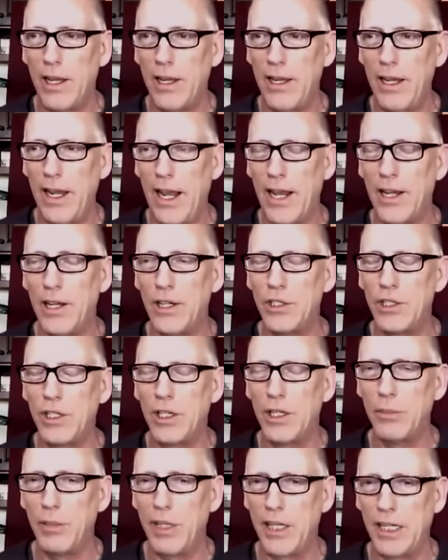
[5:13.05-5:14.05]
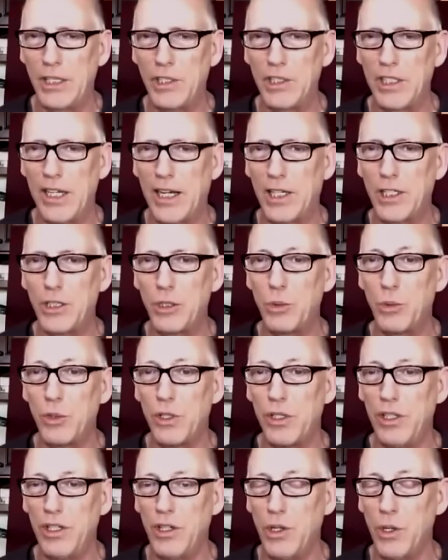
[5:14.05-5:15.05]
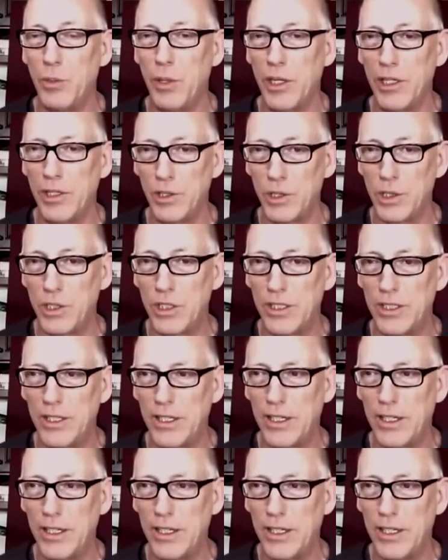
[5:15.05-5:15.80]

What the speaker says: and it's going to make sex with humans